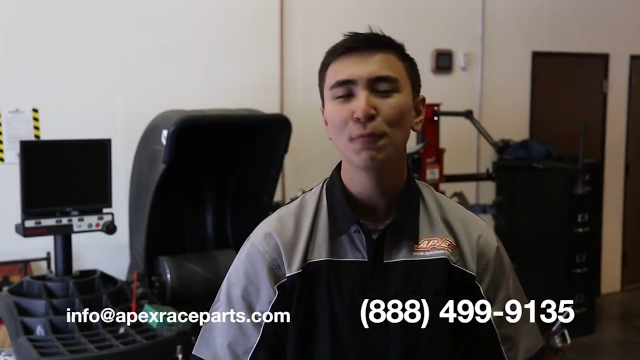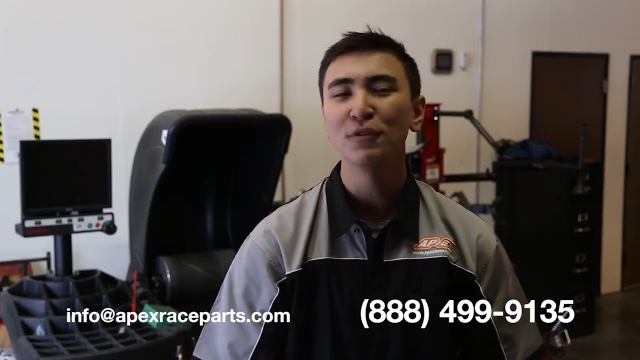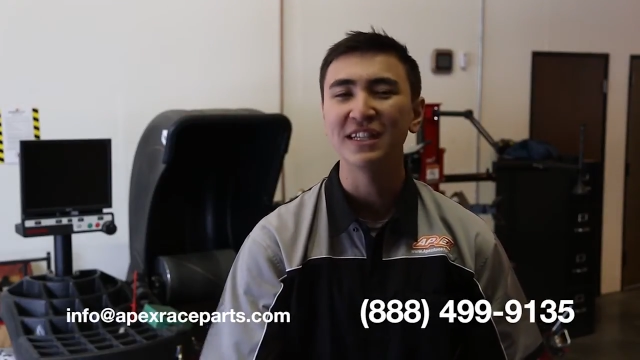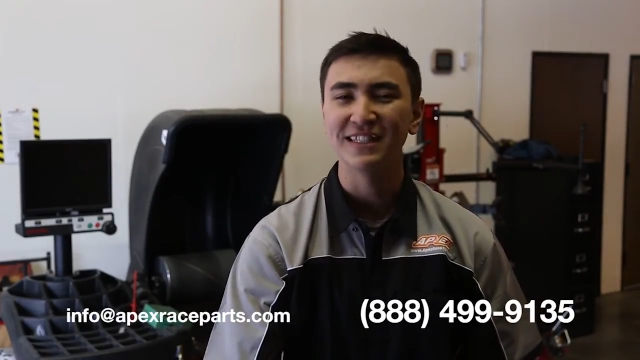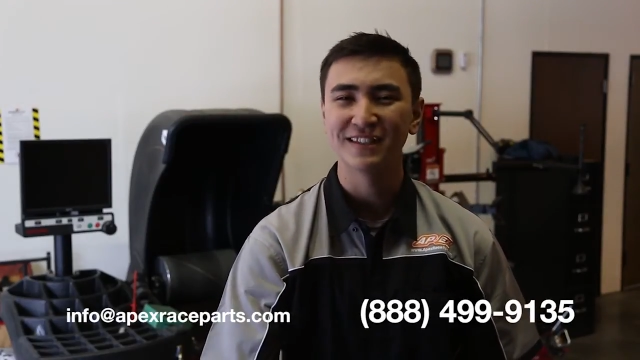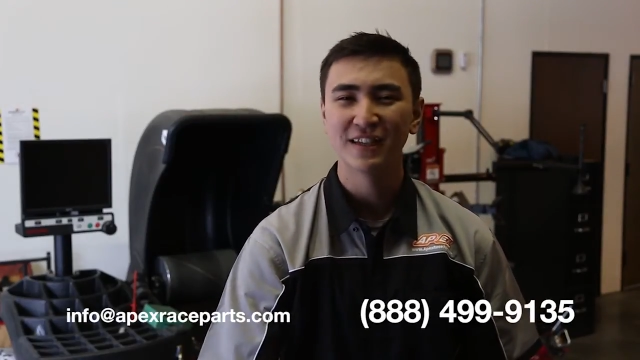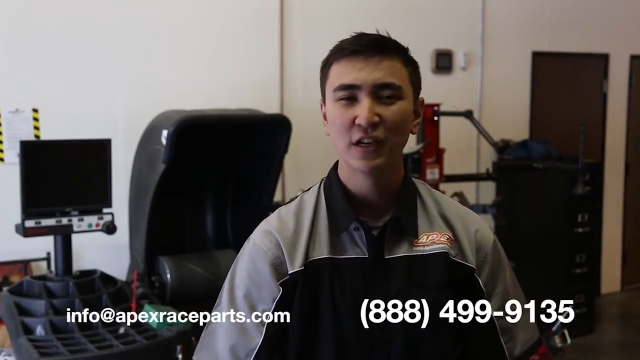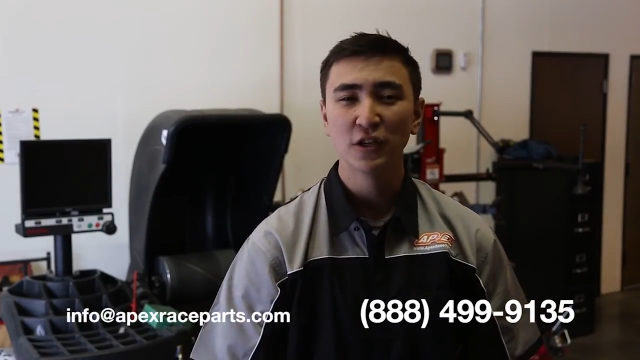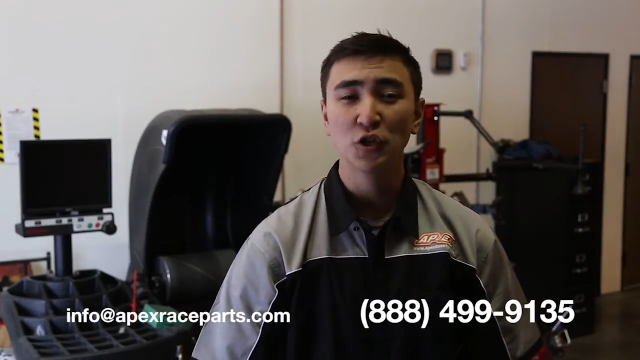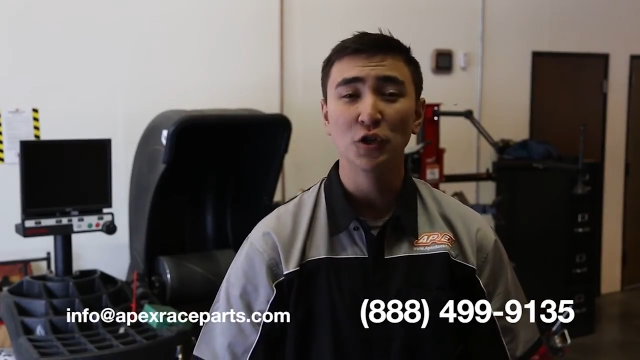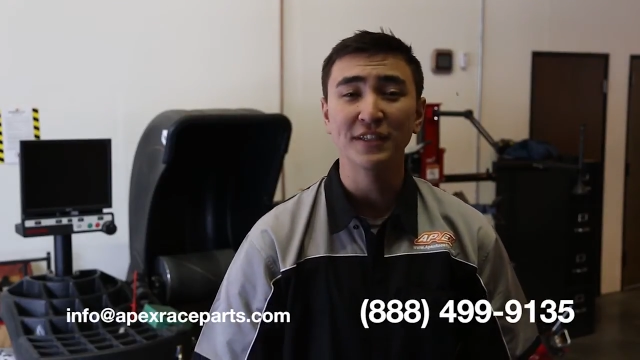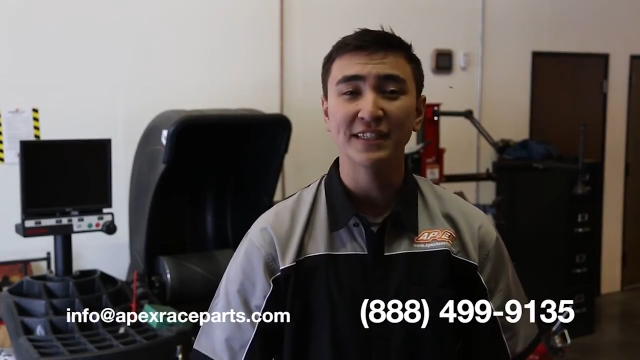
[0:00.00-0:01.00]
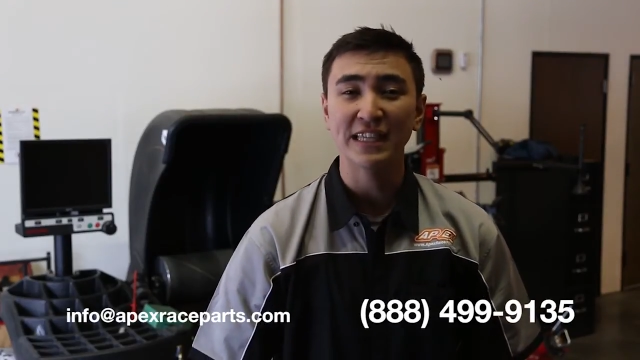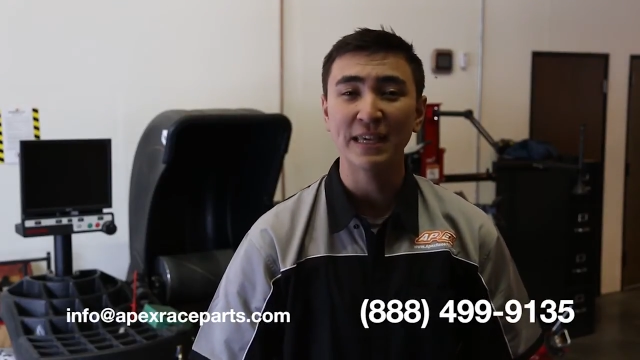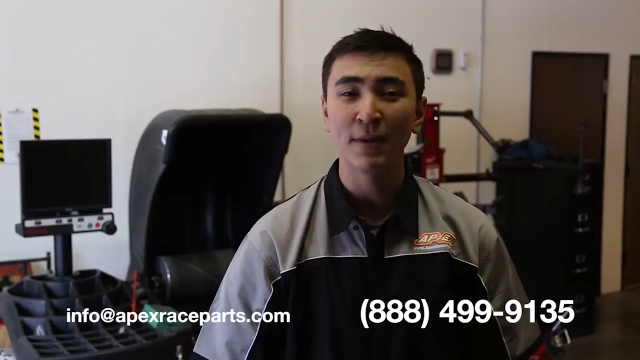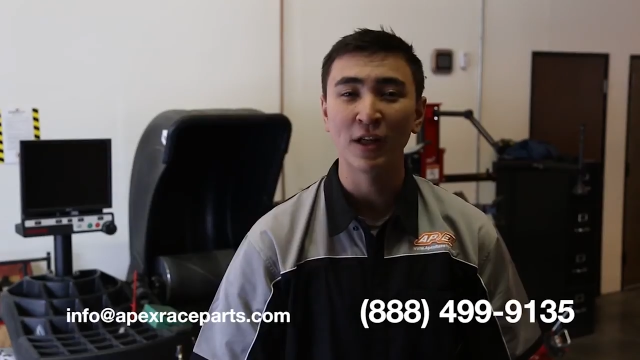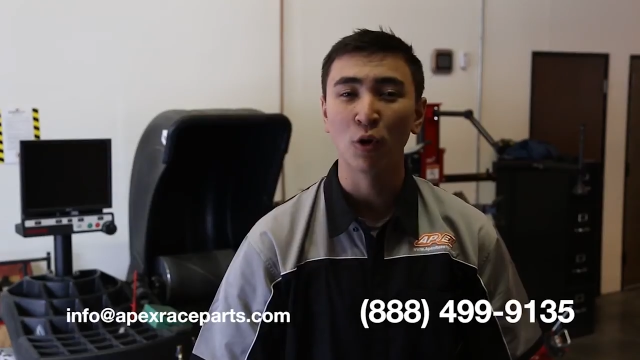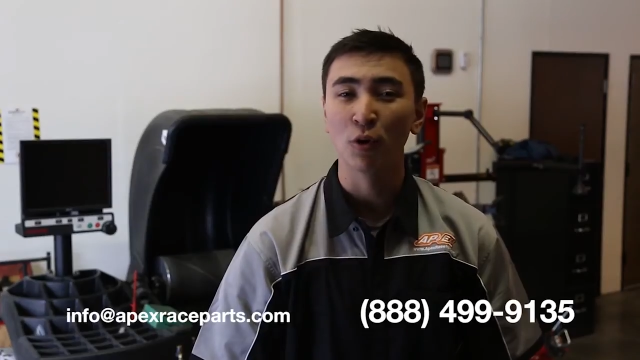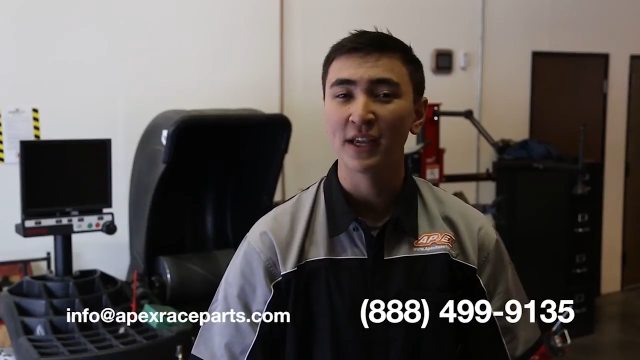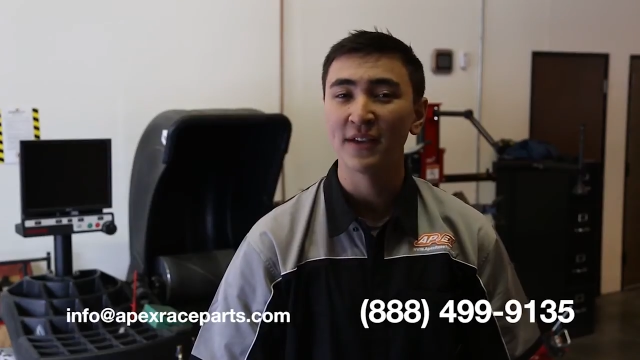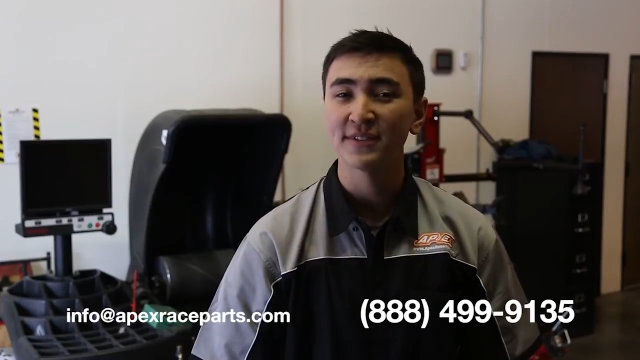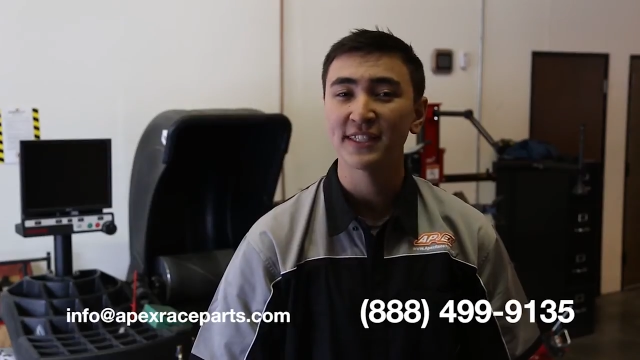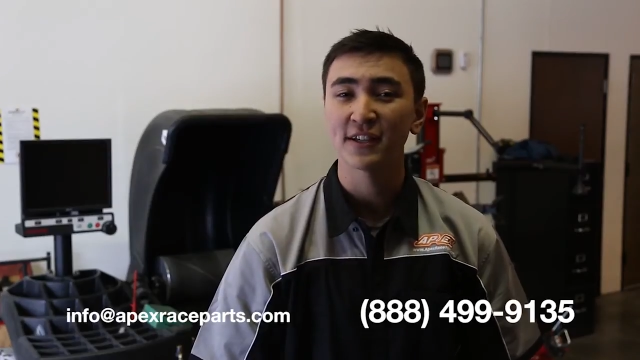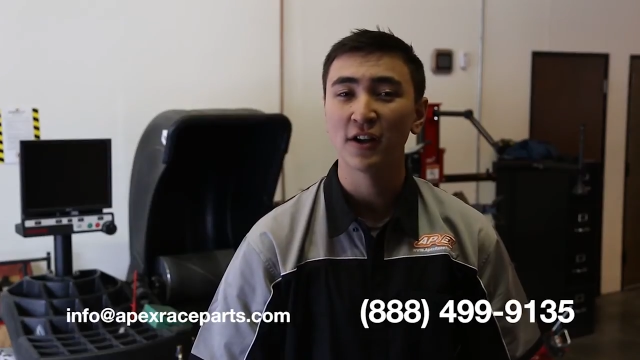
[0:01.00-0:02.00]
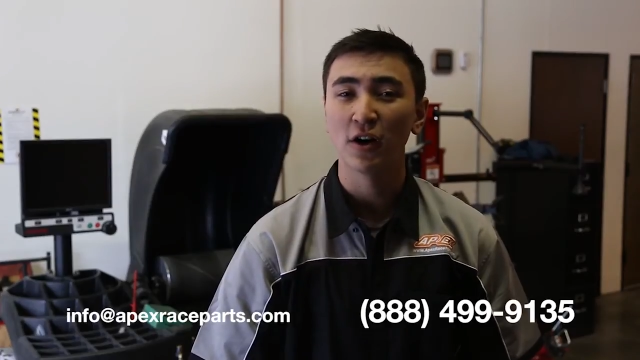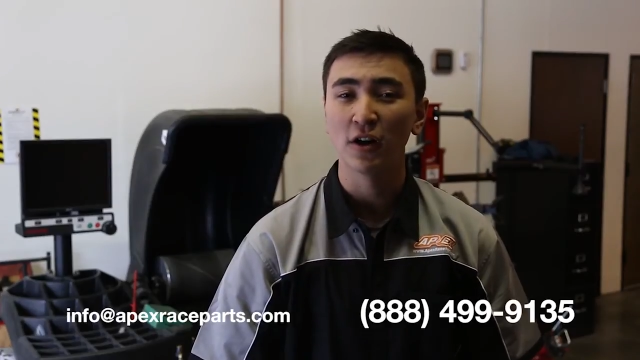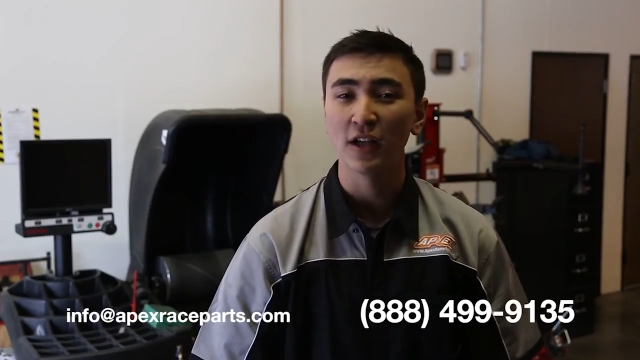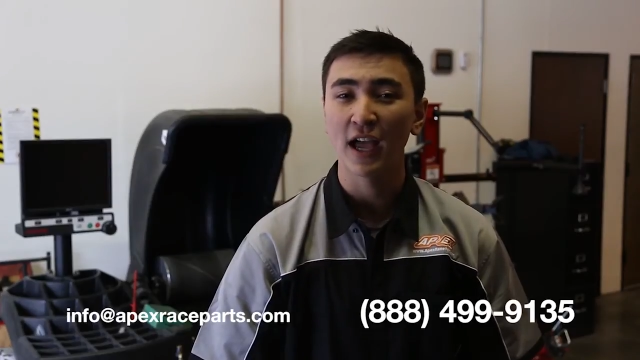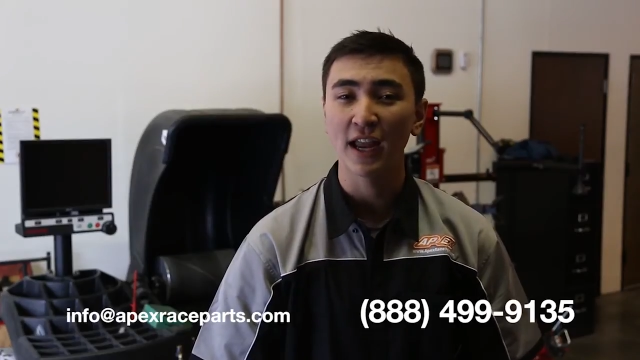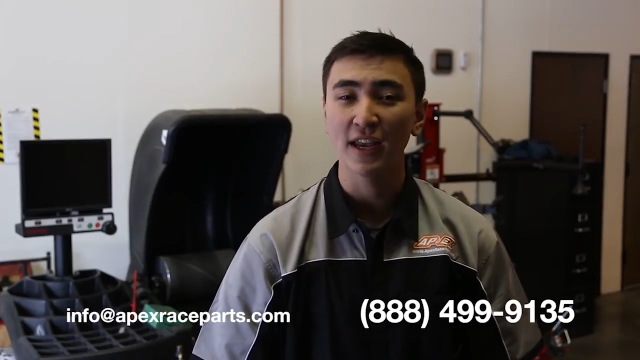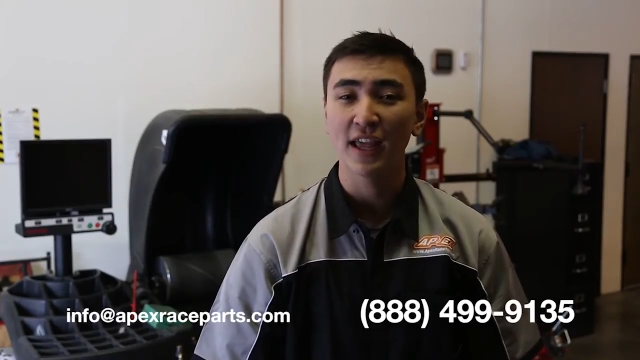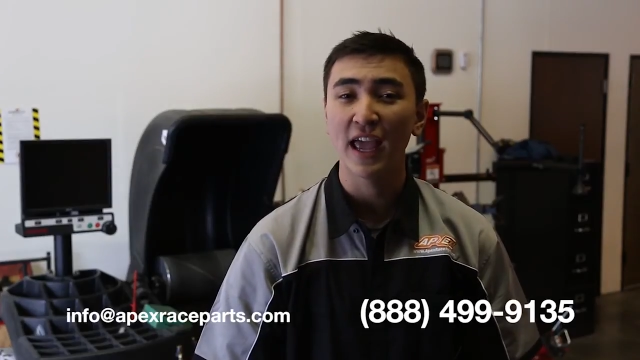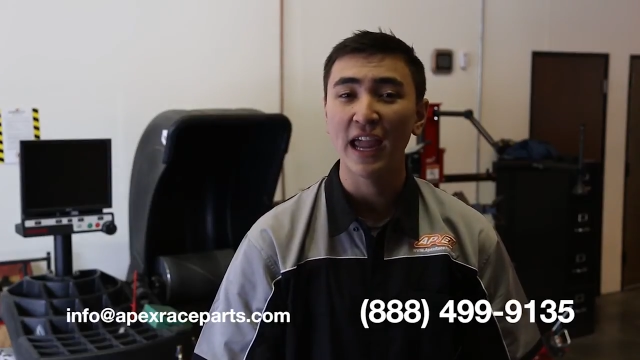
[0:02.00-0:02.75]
please shoot us an email or give us a call at